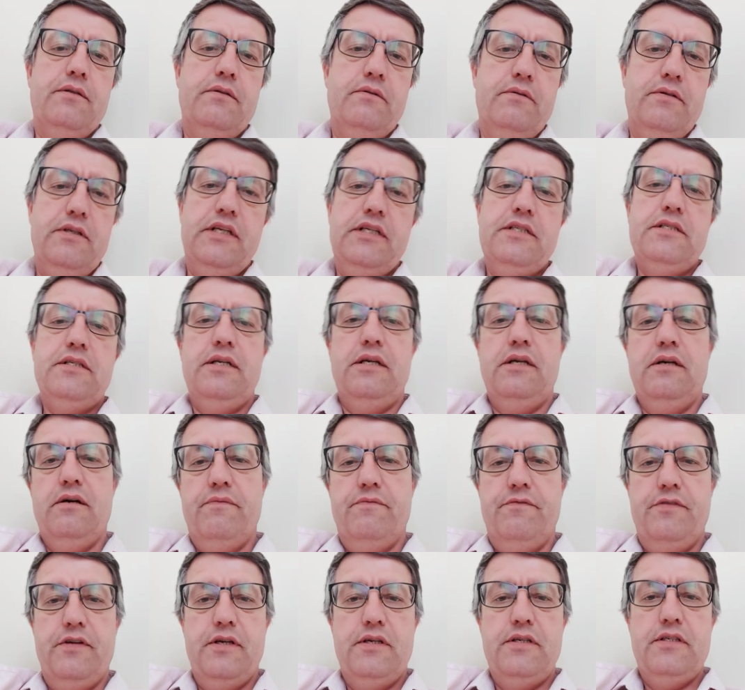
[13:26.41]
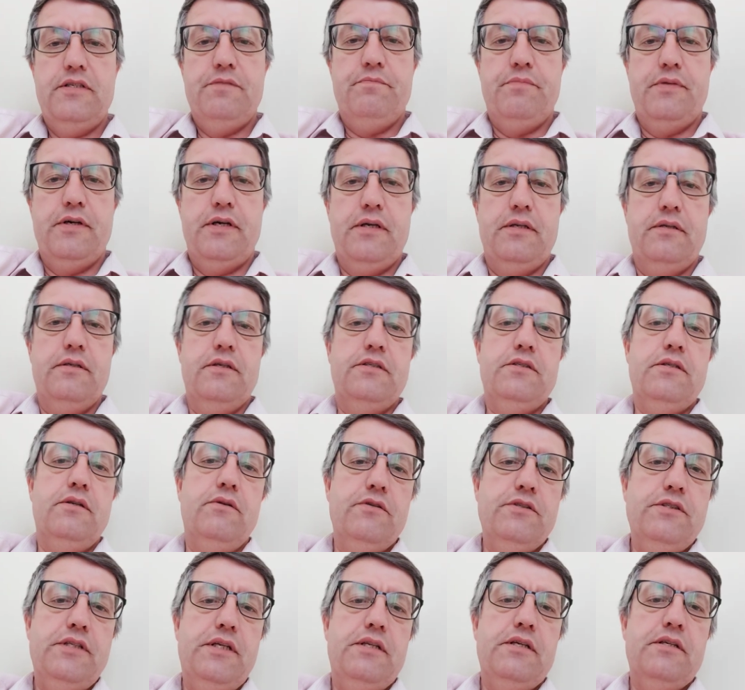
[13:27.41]
Not easily obvious, but as
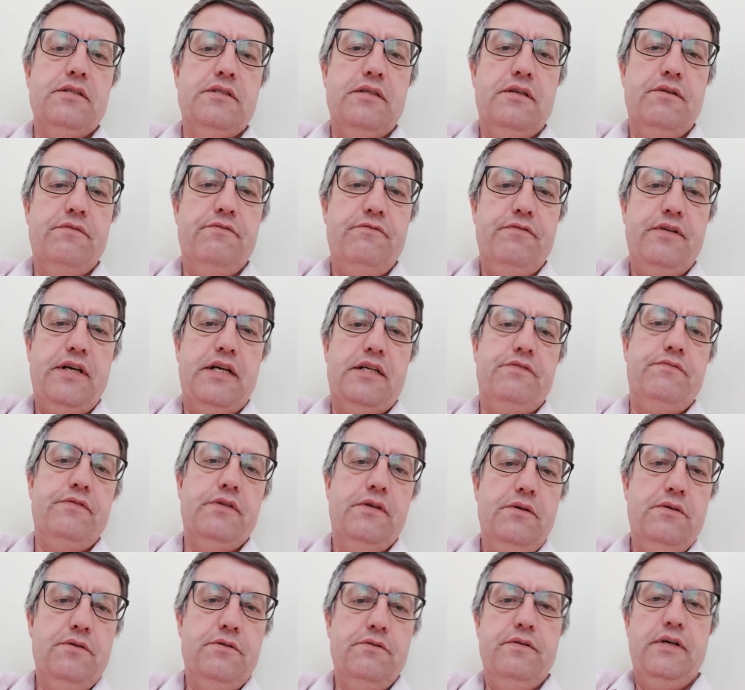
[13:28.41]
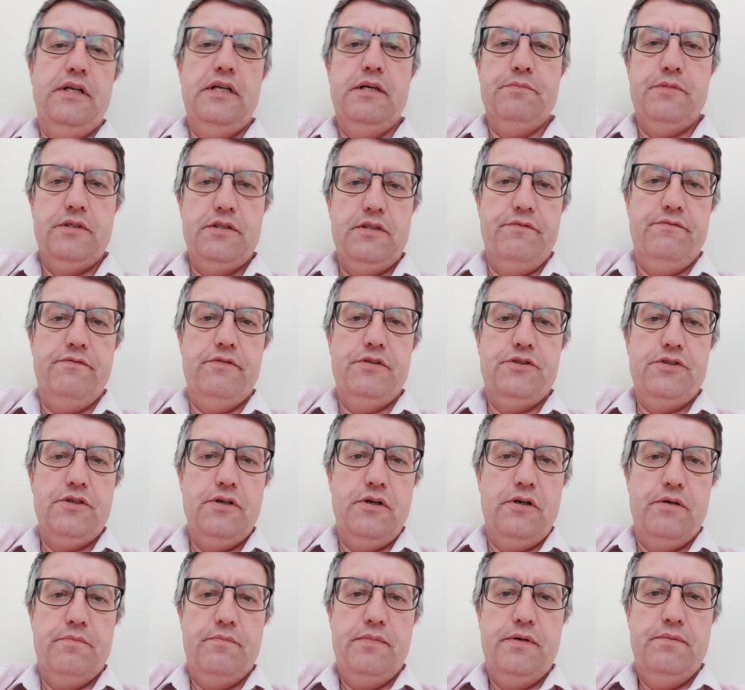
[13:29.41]
long as it doesn't affect the core element of the
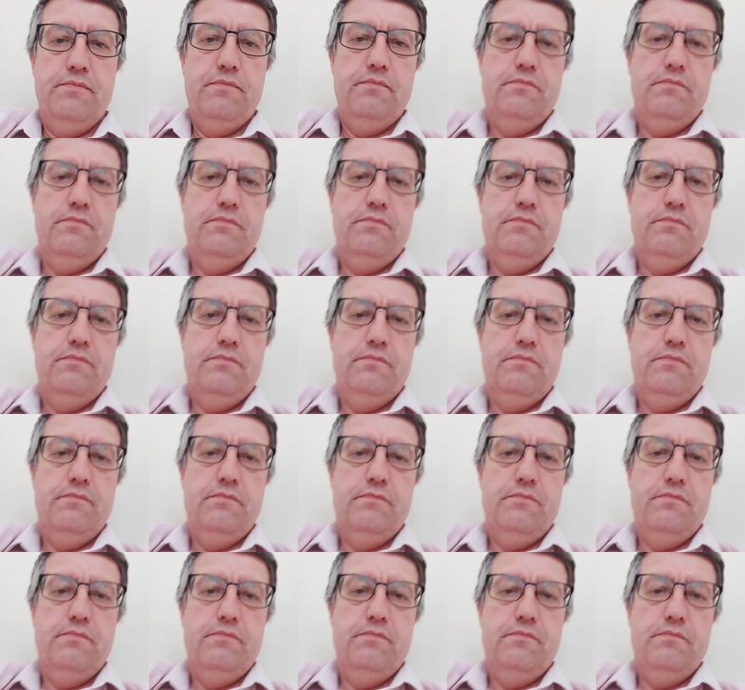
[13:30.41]
job,